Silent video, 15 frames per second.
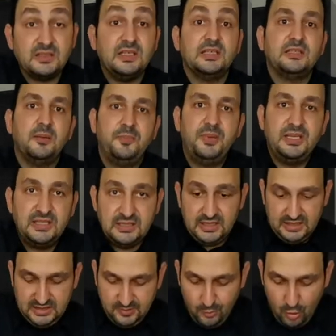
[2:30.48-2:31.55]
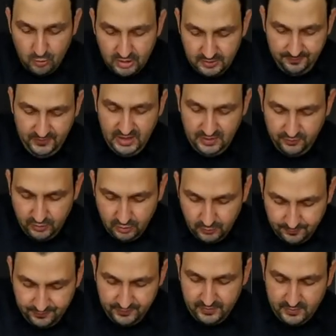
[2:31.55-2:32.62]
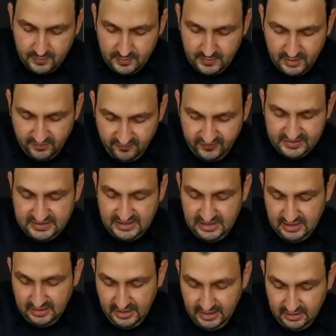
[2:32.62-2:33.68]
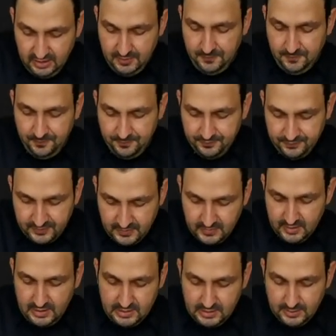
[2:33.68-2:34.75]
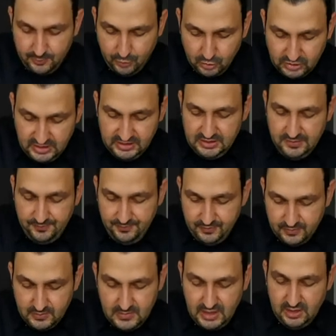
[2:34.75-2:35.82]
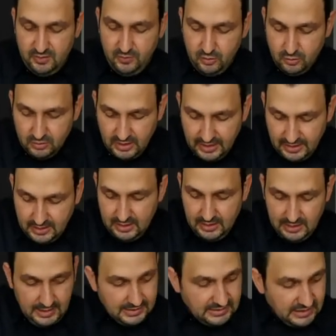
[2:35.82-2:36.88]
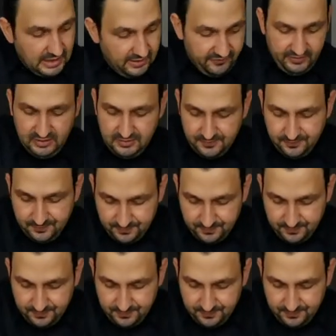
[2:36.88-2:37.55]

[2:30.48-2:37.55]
Since the pieces are smaller, it will facilitate the process and it will take less effort.